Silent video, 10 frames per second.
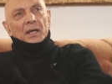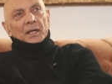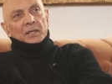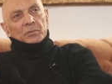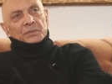
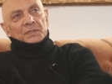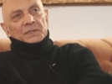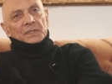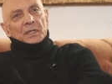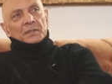And he was
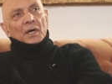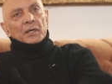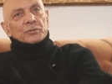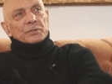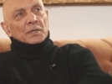just saying,
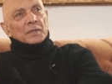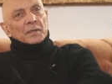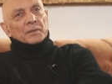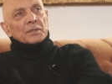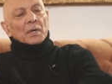Darish,
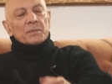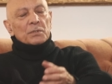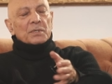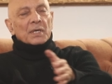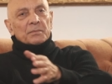I
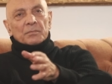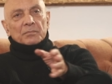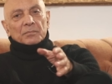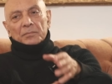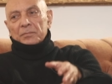mean,
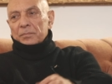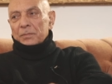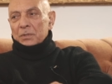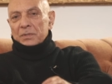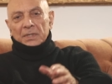
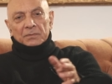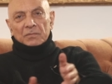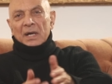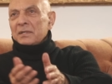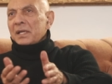you can
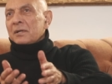write